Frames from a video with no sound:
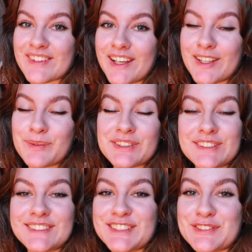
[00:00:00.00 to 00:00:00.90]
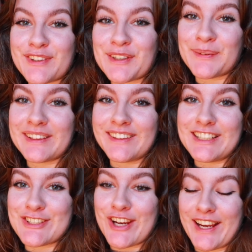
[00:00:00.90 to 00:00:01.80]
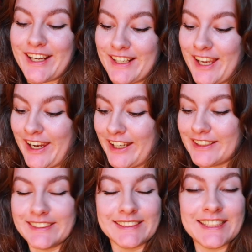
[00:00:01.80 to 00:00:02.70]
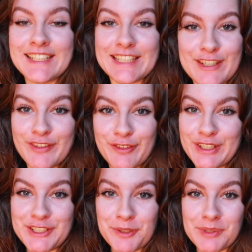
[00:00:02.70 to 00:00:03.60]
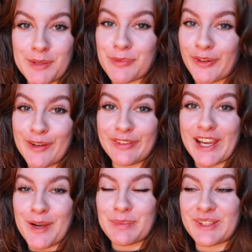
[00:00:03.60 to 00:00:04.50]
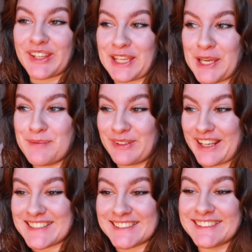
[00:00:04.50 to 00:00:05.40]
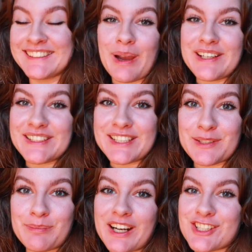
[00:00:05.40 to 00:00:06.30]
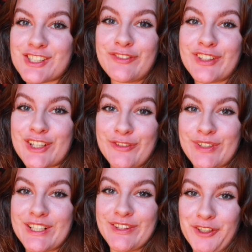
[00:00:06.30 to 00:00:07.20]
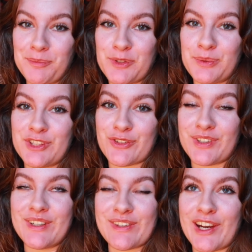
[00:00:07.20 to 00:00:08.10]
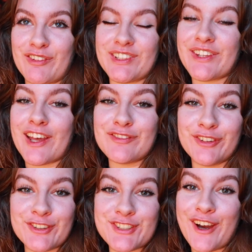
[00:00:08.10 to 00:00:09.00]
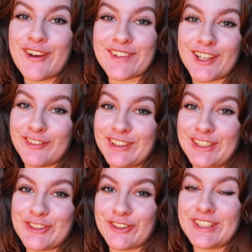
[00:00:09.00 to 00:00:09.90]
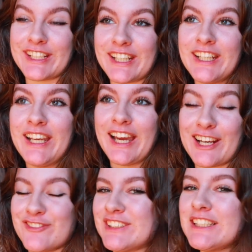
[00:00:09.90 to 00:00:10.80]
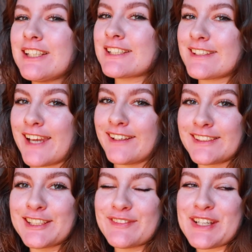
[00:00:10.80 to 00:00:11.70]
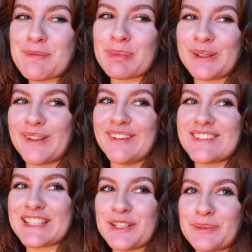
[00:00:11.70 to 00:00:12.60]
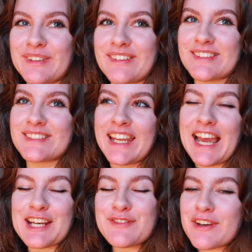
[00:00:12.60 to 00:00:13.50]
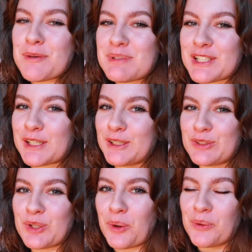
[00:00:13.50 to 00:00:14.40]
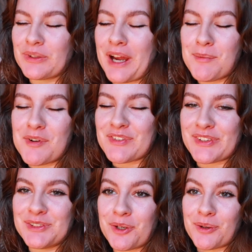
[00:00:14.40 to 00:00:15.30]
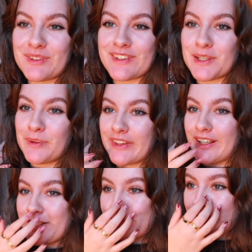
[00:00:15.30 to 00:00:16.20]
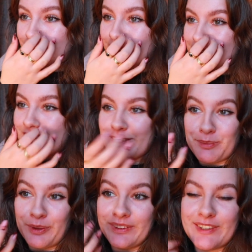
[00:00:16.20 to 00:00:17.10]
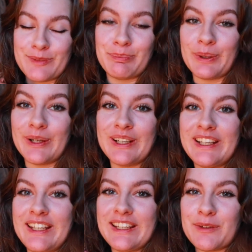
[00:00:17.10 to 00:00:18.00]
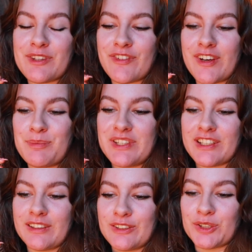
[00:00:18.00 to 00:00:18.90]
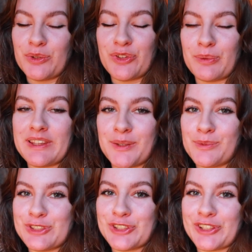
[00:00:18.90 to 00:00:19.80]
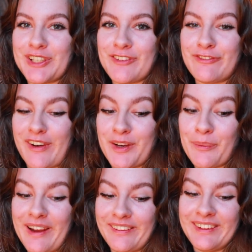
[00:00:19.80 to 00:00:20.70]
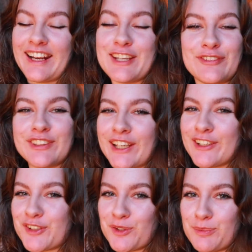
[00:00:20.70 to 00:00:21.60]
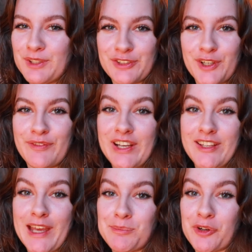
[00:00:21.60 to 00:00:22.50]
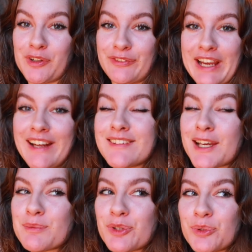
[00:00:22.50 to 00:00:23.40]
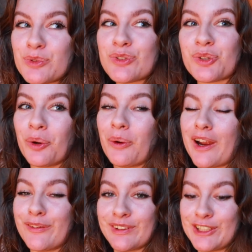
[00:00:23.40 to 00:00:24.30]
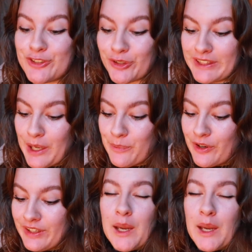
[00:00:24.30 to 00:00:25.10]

I wanted to very quickly check in and give you a reading update before I forget because I keep forgetting. But I did manage to finish reading The Dark Between the Trees and I rated that 4 stars. I really enjoyed it and I really liked the ending of it because it was... It had a very particular tone. I'm obviously not going to say what that is because spoilers but there was a very particular tone to it that was done uh, very well, and I feel like it's going to be the sort of ending that I'm not going to forget anytime soon, so I really enjoyed that one.